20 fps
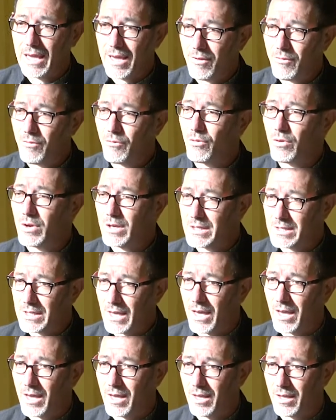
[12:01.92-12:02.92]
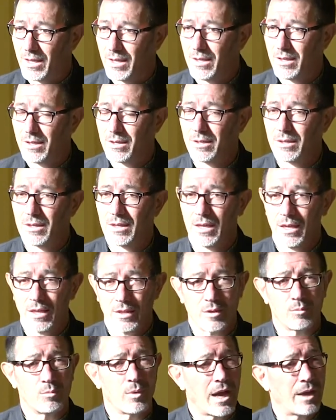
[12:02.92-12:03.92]
every day
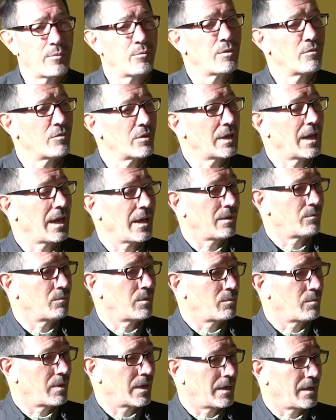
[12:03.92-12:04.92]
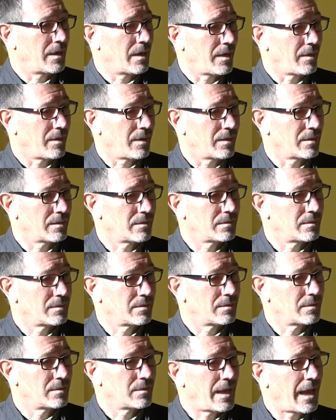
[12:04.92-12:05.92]
in the way we relate with one another.
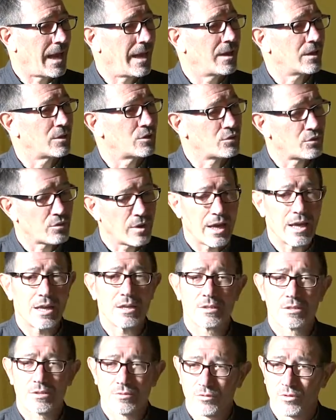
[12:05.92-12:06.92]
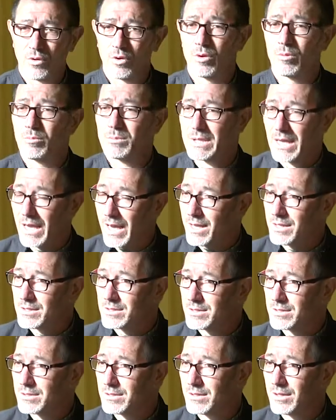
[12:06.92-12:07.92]
And it transforms
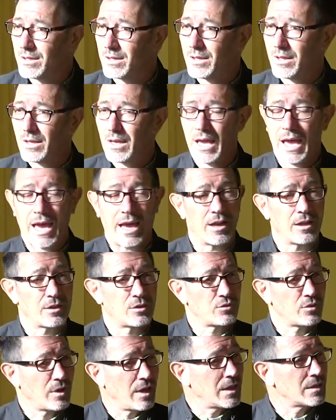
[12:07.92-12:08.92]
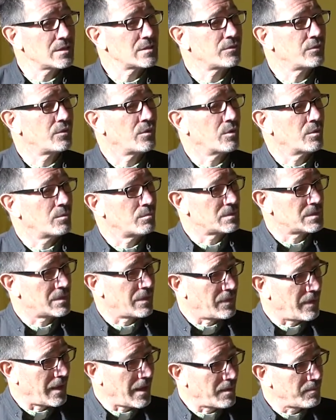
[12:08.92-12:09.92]
us, and it
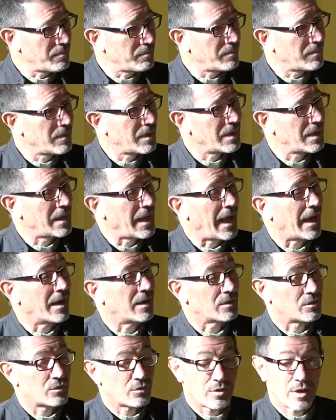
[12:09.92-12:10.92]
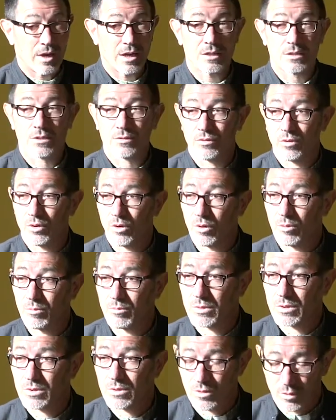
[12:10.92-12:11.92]
transforms them, and it
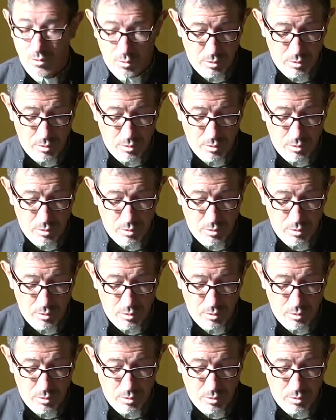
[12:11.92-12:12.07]
transforms the